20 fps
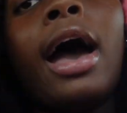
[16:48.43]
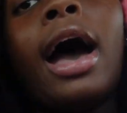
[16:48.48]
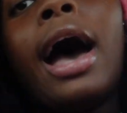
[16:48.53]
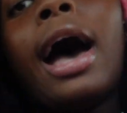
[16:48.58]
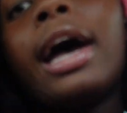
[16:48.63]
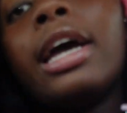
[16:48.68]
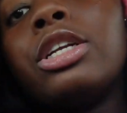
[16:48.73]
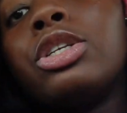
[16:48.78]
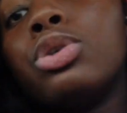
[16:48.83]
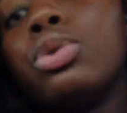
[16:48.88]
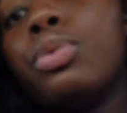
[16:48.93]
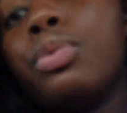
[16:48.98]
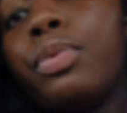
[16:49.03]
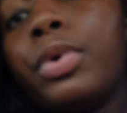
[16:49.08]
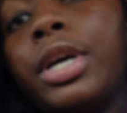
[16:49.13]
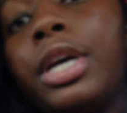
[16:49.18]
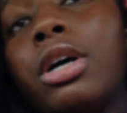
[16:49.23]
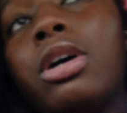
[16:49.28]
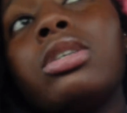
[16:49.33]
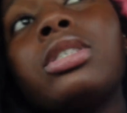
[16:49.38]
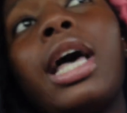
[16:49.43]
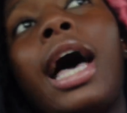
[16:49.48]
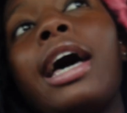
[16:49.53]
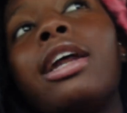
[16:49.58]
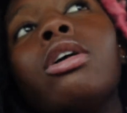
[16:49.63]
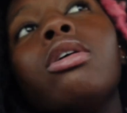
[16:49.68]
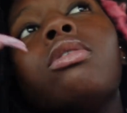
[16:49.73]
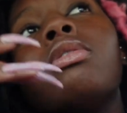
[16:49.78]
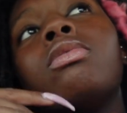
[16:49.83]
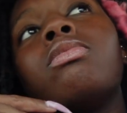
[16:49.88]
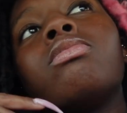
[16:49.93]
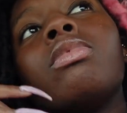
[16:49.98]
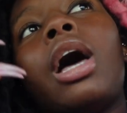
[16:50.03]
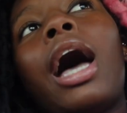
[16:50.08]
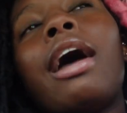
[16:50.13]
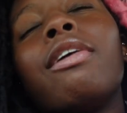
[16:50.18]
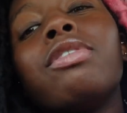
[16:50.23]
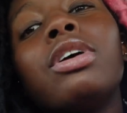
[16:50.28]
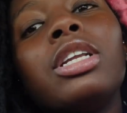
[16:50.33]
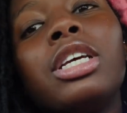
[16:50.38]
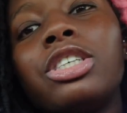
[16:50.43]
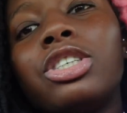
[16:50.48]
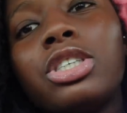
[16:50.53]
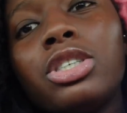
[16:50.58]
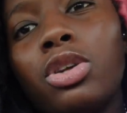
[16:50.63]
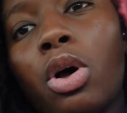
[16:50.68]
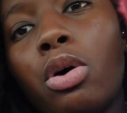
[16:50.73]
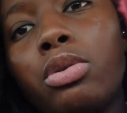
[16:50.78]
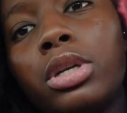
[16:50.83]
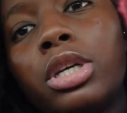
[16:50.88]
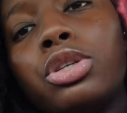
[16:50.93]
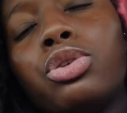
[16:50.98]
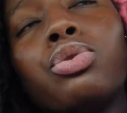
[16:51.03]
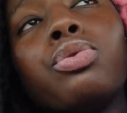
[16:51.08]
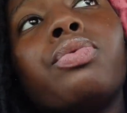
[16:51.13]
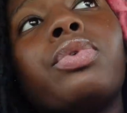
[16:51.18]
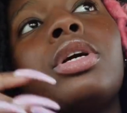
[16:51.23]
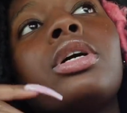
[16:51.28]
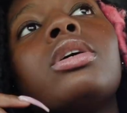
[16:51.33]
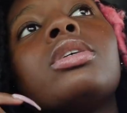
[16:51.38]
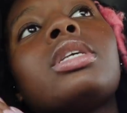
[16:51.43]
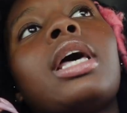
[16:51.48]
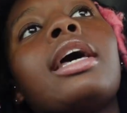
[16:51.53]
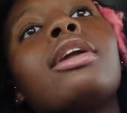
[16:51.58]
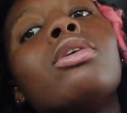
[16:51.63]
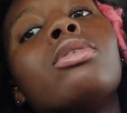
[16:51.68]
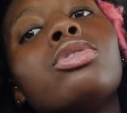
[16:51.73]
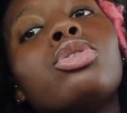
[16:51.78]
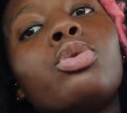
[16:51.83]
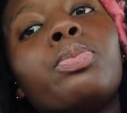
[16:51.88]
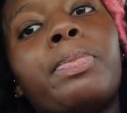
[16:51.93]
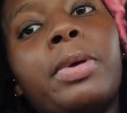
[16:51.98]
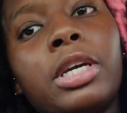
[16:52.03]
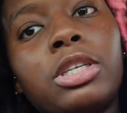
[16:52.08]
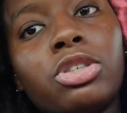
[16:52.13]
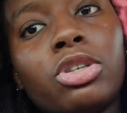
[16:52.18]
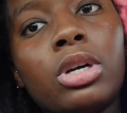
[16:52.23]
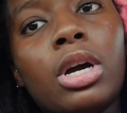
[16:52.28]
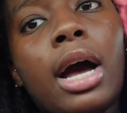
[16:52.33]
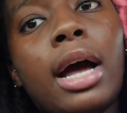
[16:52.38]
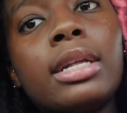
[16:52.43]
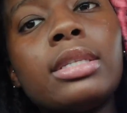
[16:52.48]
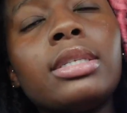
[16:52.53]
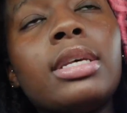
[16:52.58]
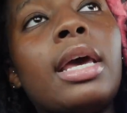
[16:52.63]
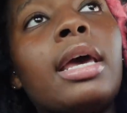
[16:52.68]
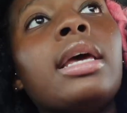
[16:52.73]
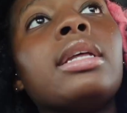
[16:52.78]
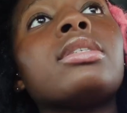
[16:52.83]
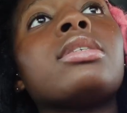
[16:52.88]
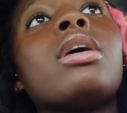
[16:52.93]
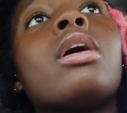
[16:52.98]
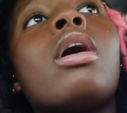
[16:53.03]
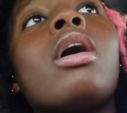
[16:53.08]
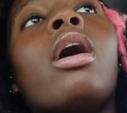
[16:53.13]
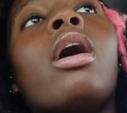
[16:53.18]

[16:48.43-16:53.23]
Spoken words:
I do reels. I really just only do reels. I don't do picture content.